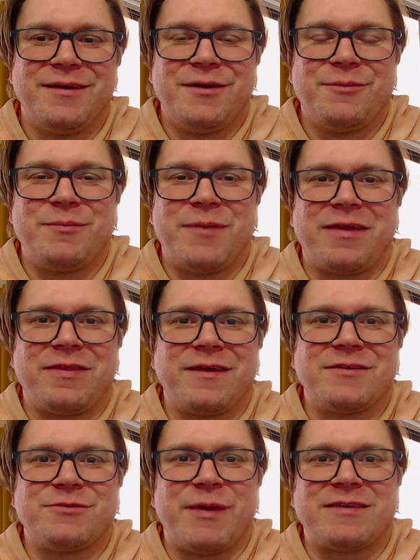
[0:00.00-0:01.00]
make
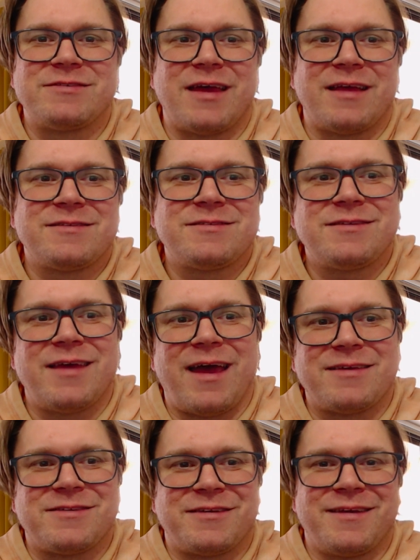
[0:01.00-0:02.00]
things make sense
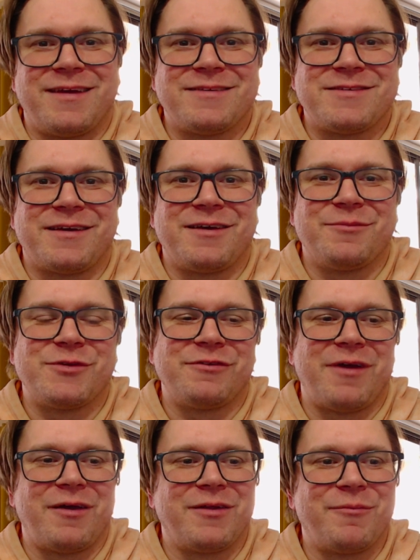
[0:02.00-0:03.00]
as it comes
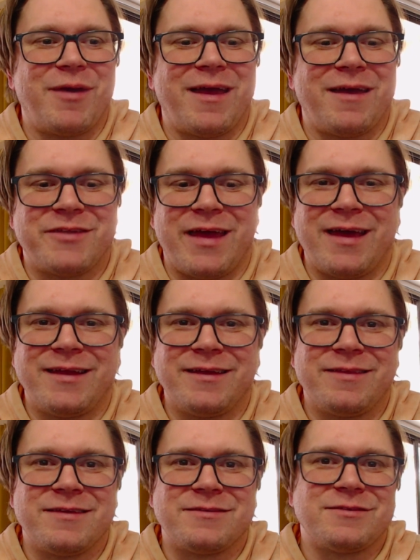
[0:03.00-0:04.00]
around. I might have to
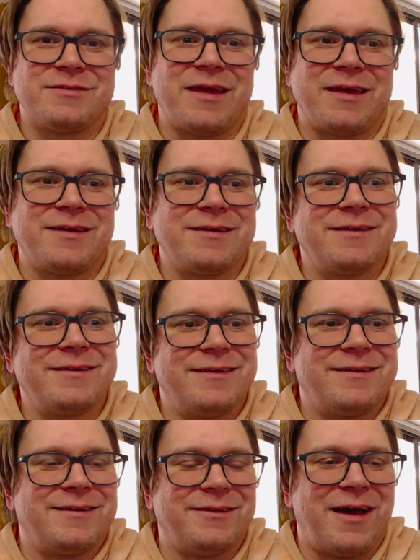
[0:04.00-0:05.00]
edit this like
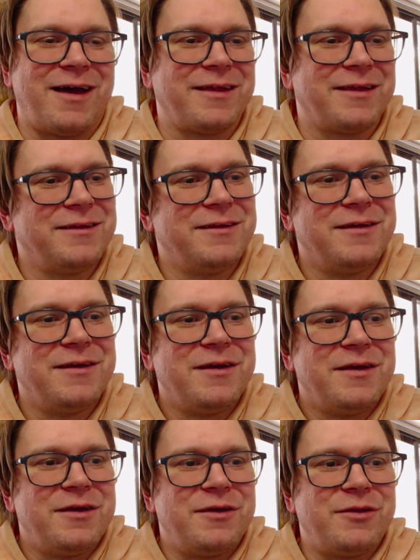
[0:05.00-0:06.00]
a lot
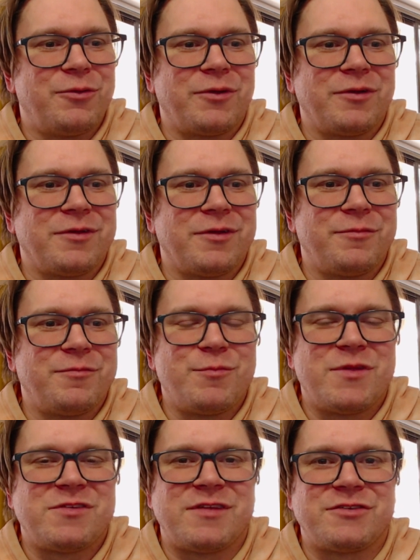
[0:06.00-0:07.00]
in order to
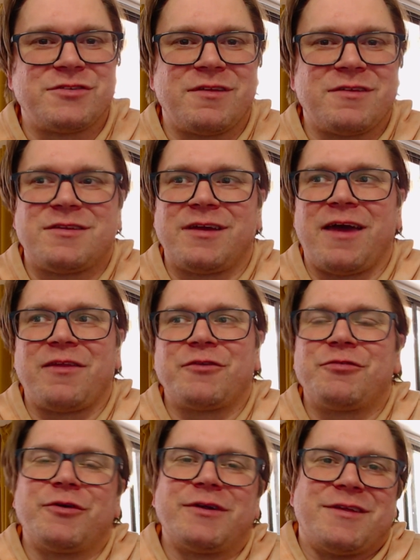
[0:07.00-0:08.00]
stitch this together
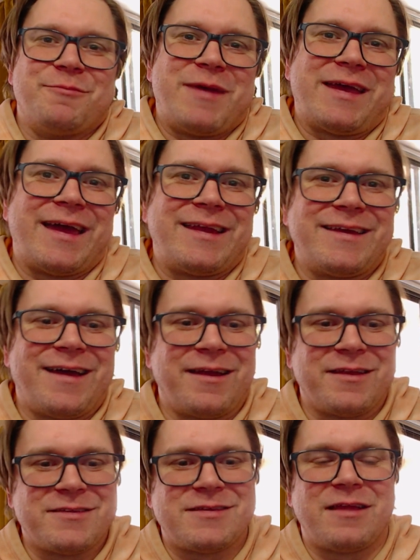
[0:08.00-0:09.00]
for it to make any
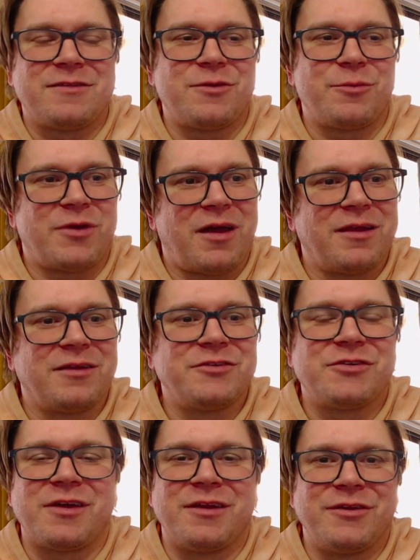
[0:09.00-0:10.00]
kind of sense. I'm kind of
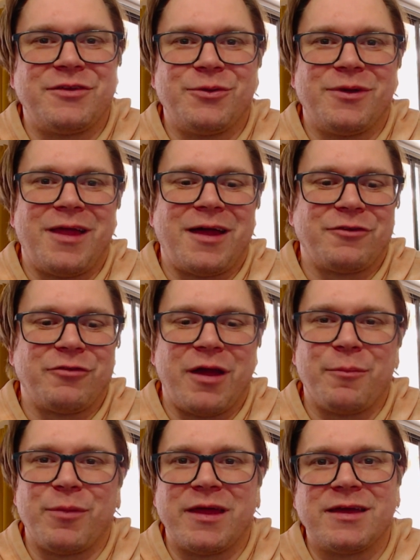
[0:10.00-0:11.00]
just going to do a lot of
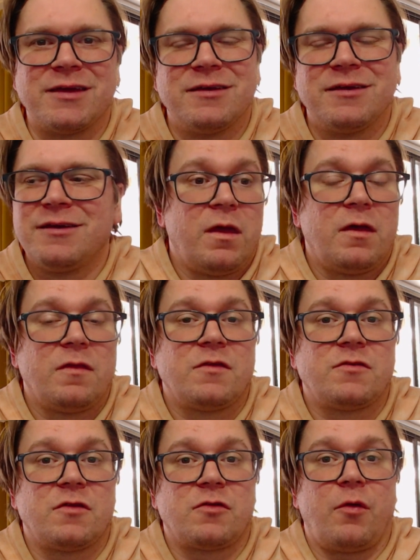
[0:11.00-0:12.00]
rambling.
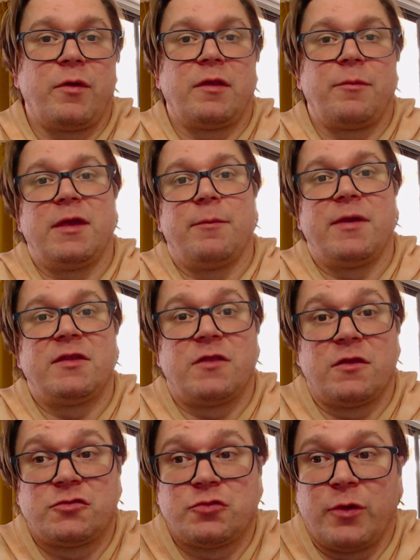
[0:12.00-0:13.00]
This is going to be a bit
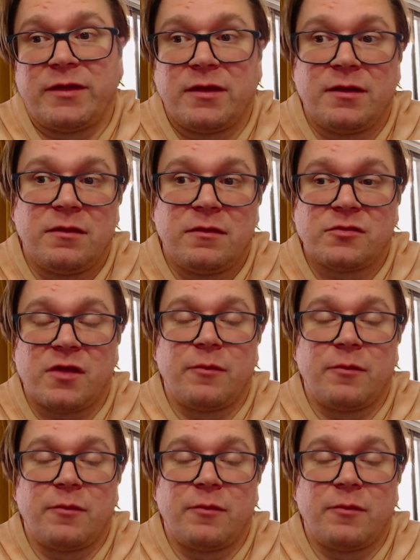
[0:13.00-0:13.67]
disjointed. There's going to